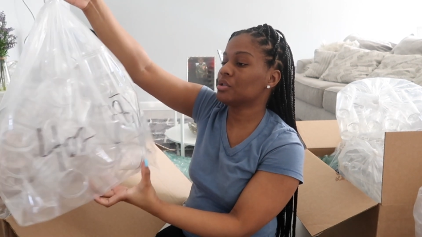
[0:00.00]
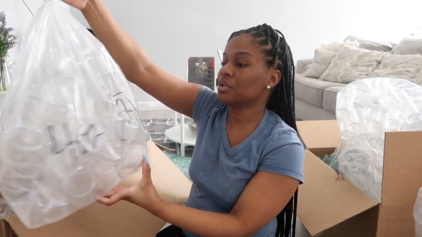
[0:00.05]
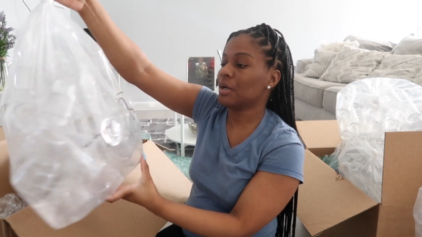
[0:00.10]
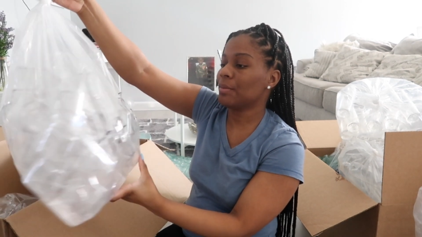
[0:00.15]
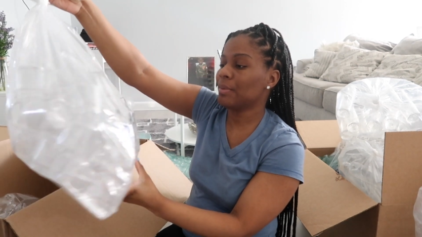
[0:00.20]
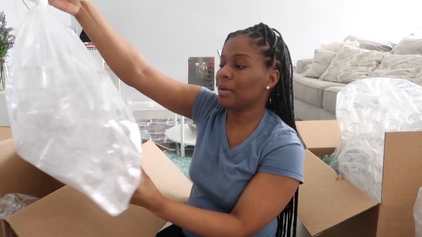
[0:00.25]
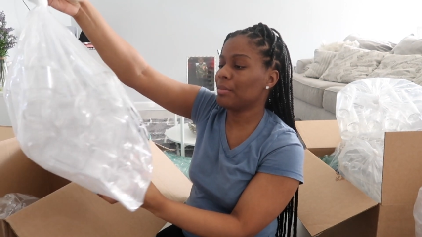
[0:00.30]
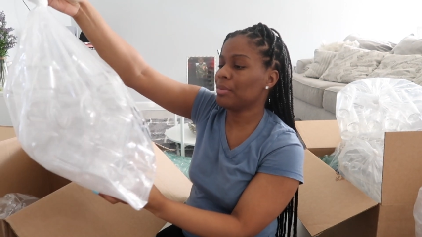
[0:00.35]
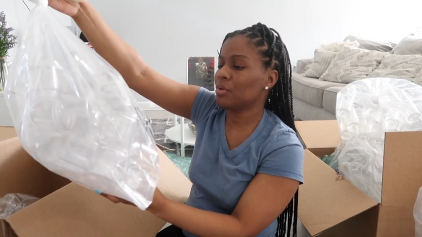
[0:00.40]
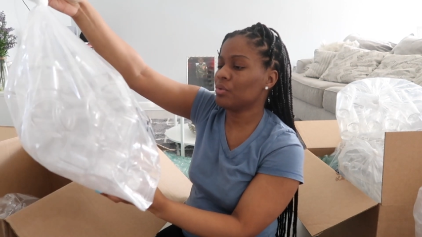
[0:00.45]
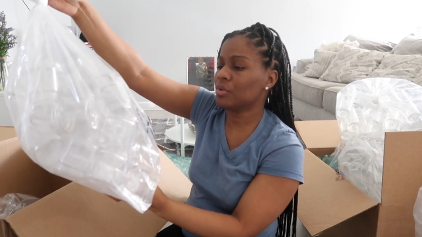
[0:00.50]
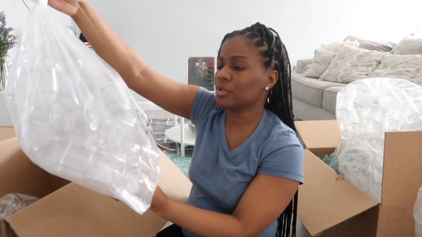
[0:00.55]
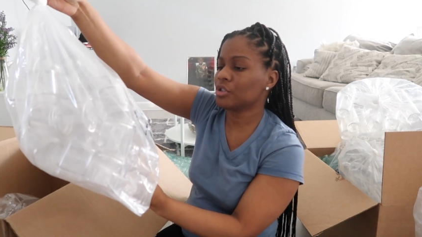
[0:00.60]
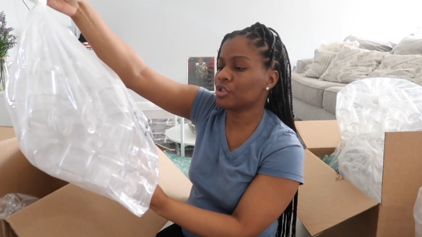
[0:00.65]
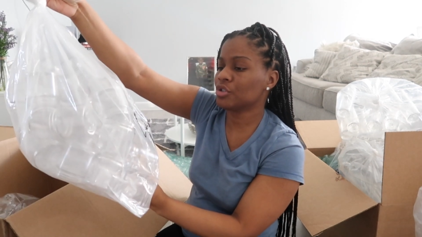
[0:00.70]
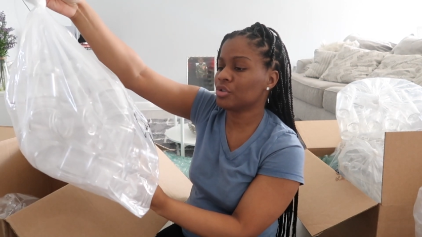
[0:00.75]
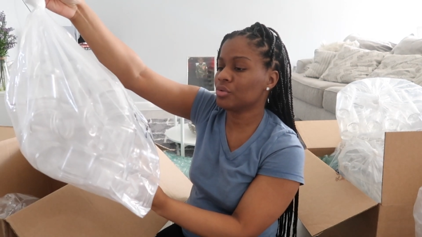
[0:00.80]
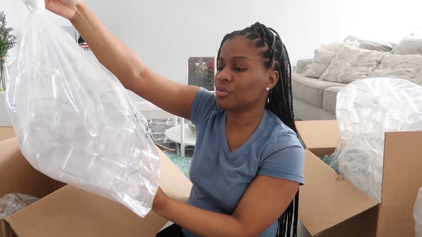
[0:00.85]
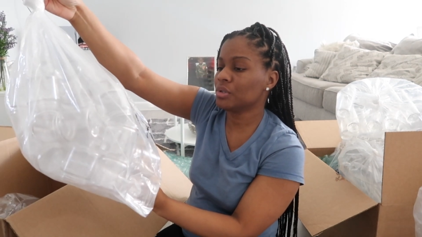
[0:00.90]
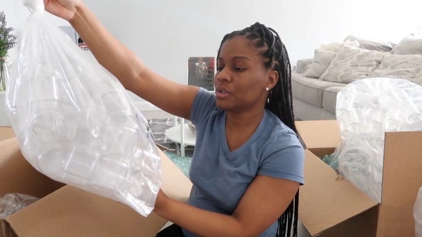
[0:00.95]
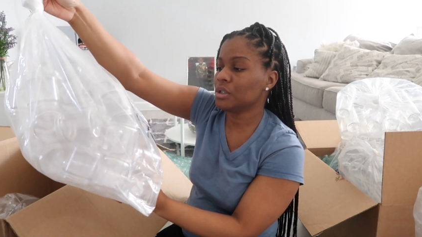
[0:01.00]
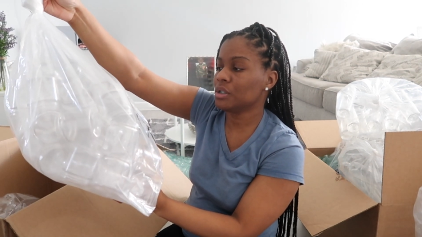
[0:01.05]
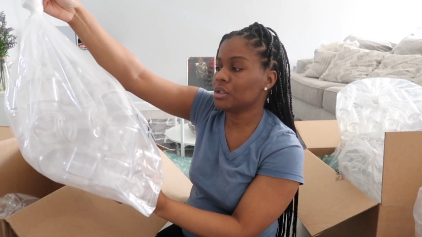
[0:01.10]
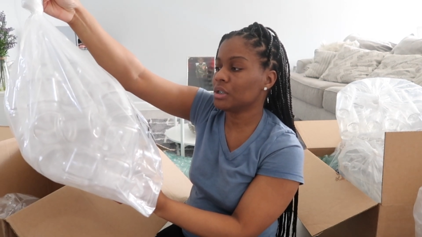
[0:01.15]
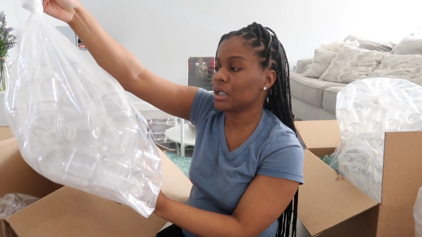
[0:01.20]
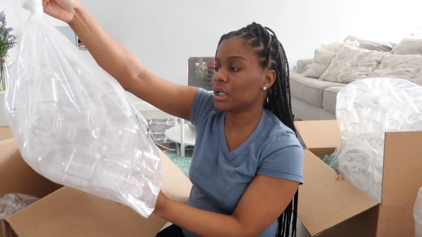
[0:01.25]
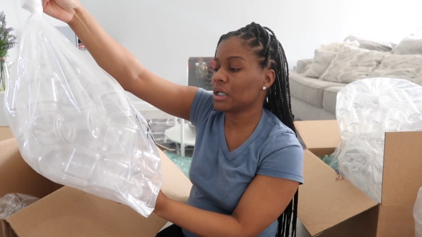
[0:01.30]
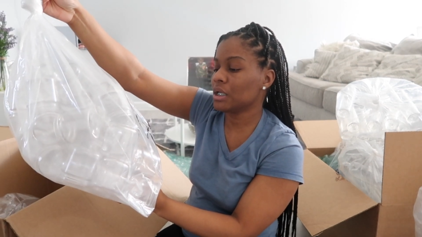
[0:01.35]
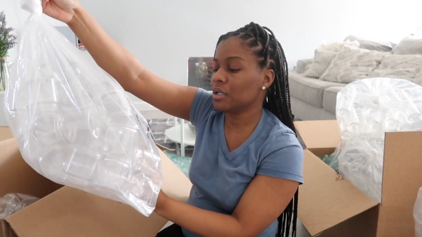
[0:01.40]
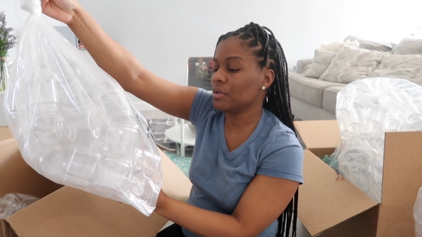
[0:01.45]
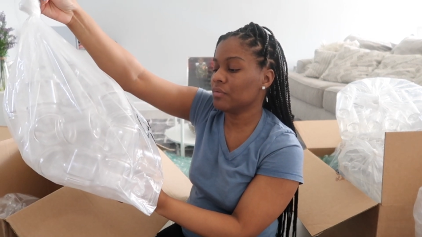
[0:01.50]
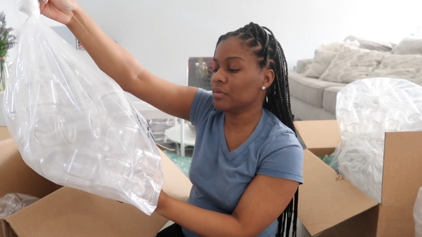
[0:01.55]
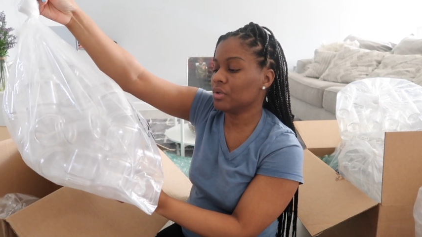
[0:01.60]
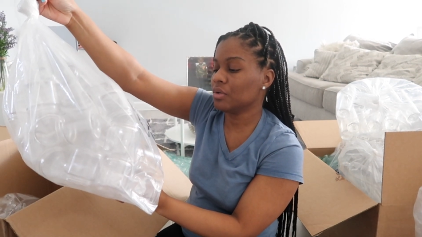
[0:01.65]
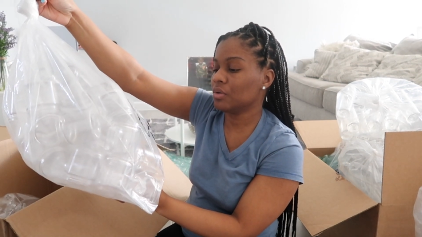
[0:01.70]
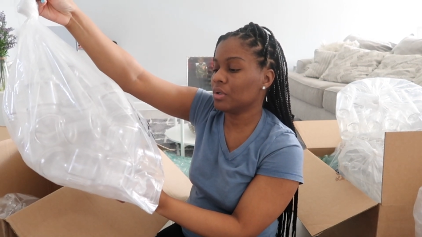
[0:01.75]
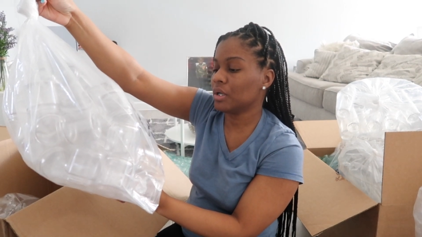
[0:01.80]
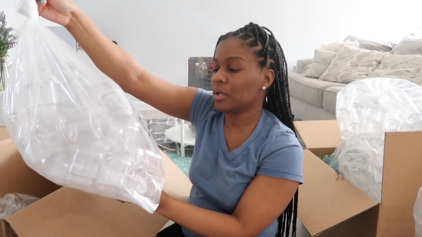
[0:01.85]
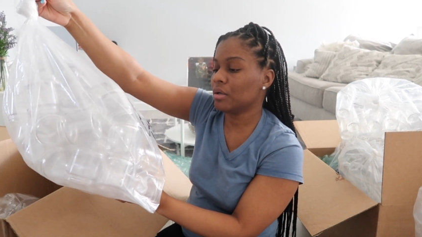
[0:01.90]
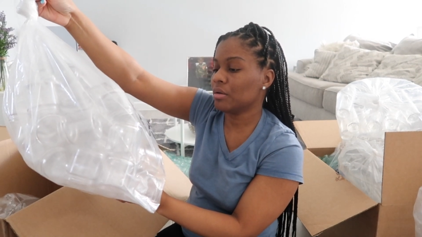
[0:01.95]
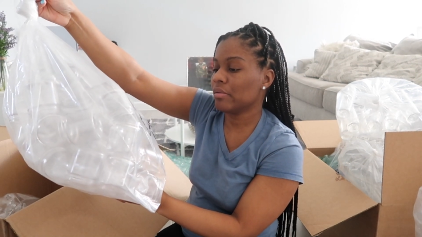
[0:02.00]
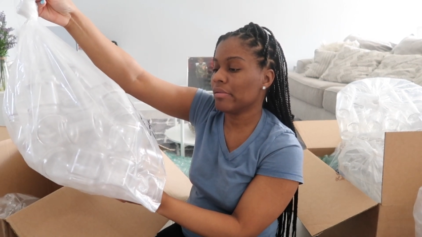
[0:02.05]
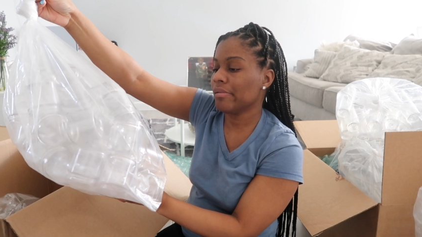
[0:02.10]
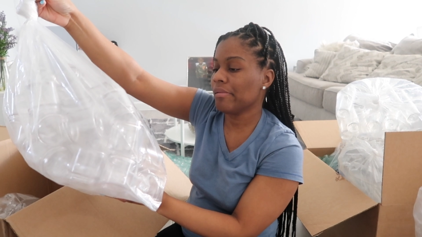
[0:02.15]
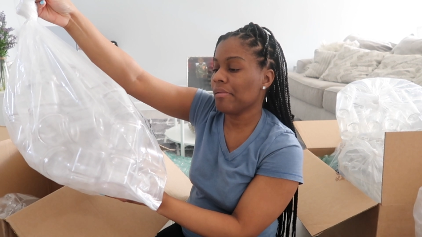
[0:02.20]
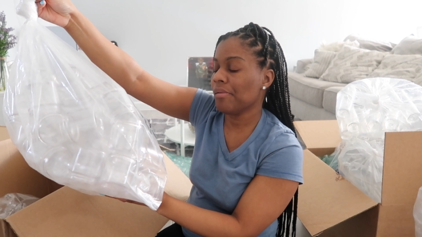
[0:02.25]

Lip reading: so I probably ordered 2 of these. I didn't even know that.